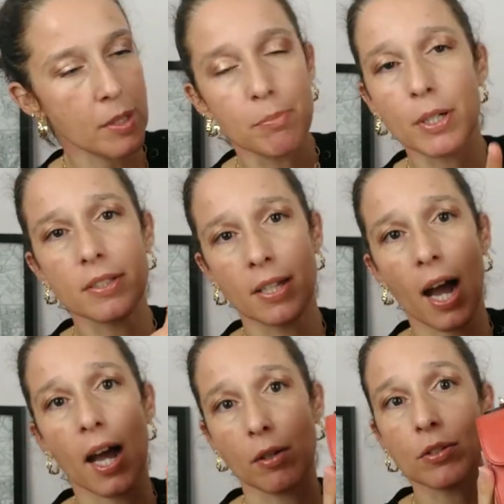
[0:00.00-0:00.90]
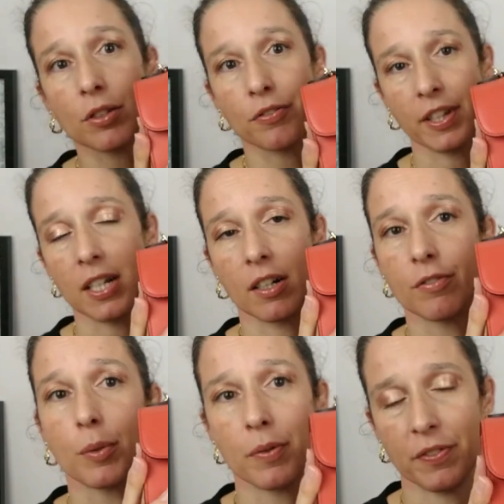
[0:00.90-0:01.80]
but I also fell in
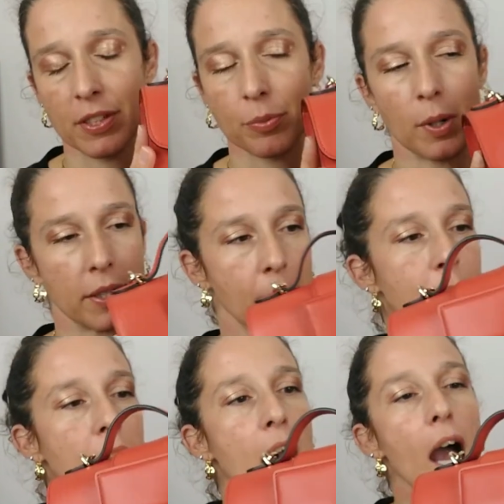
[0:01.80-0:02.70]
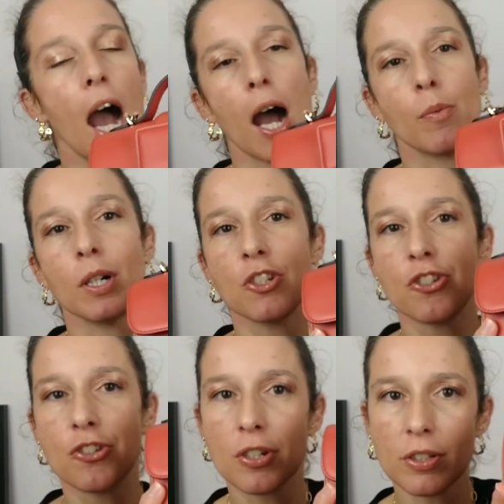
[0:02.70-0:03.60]
love with this one. I
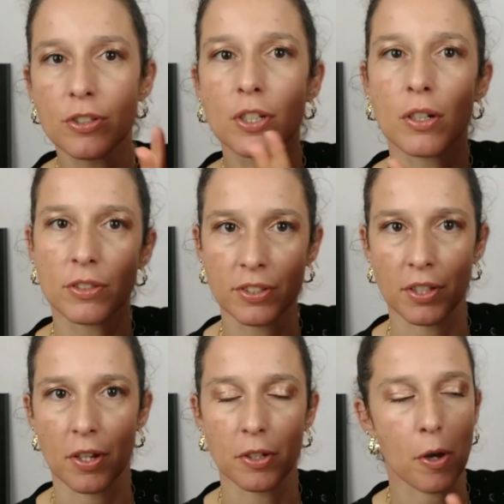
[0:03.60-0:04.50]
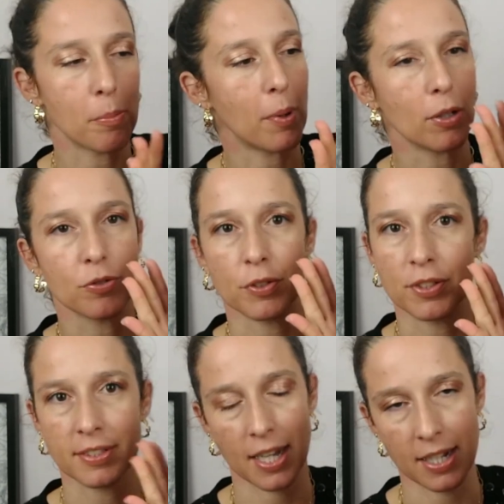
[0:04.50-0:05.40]
was just concerned about the
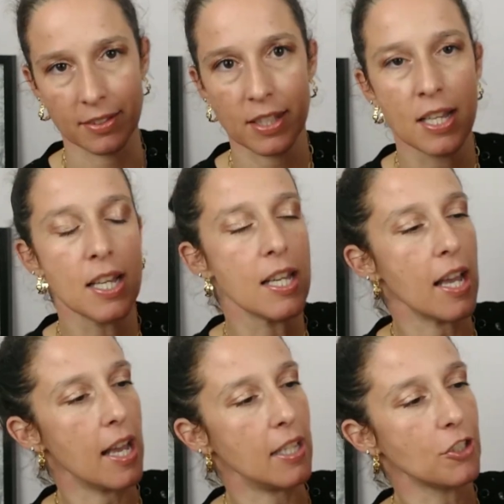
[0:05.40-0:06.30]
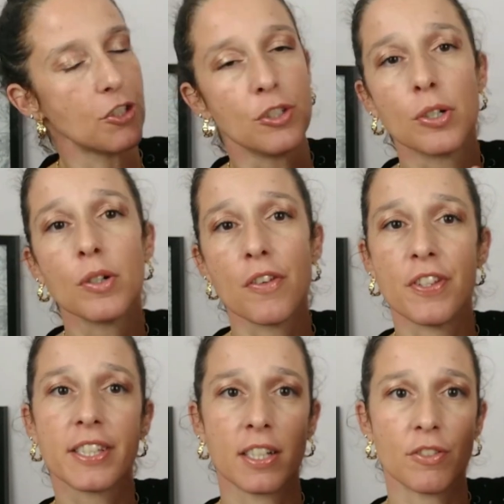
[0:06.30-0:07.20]
size and to know
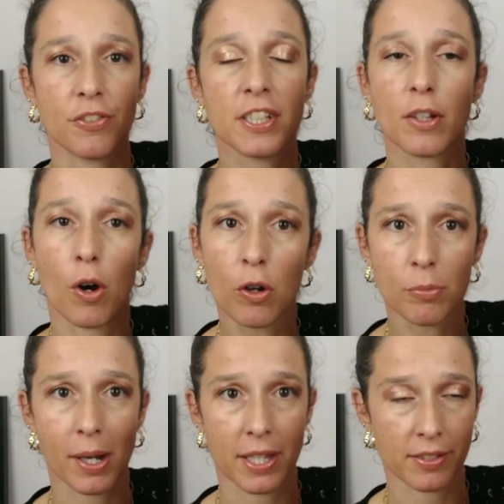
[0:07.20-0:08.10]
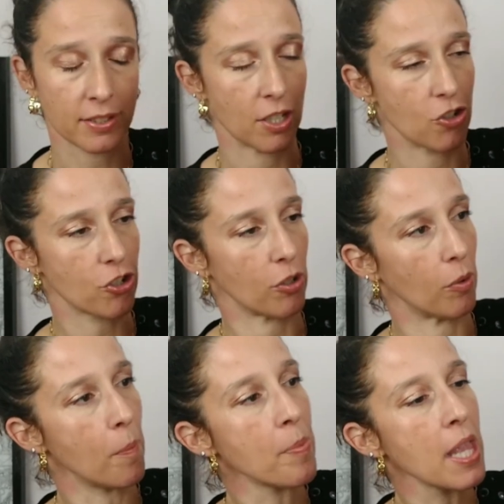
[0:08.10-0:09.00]
if it can fit all my essentials.